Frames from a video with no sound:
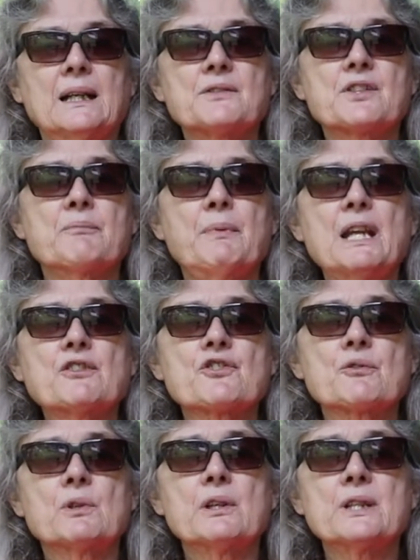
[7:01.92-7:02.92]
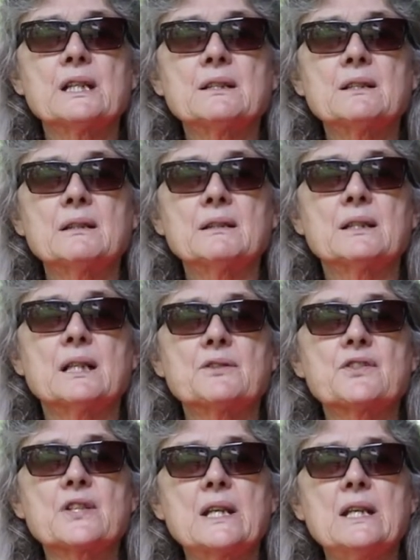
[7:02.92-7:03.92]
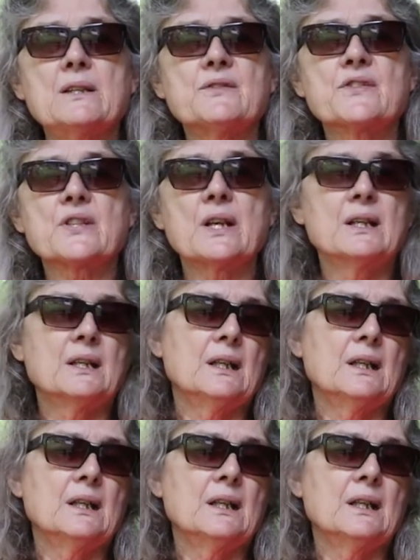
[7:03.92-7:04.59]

to make sure that seeds